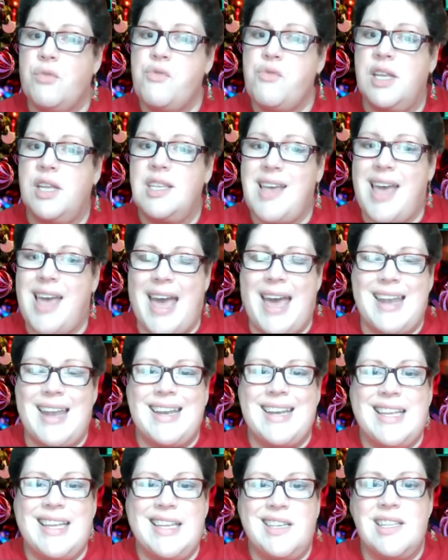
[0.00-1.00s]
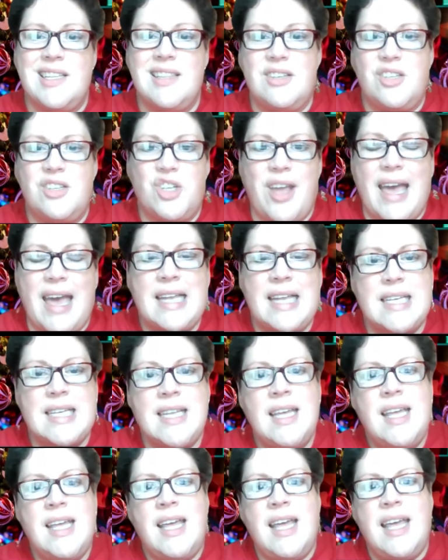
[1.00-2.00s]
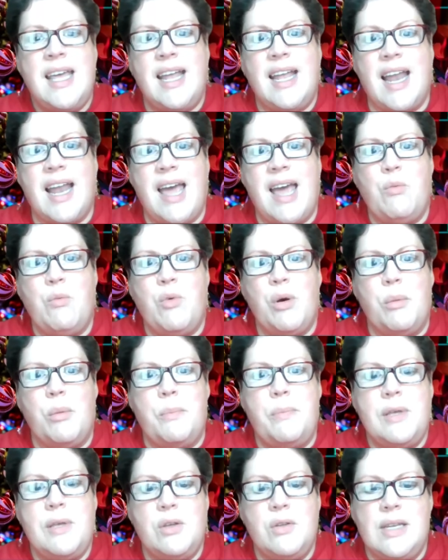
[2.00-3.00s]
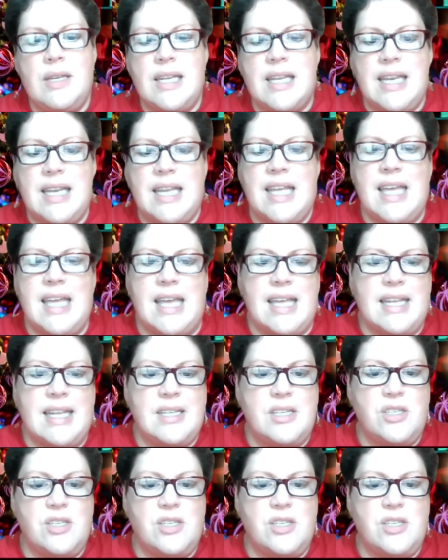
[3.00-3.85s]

feel free to add it into the chat and I will build it in.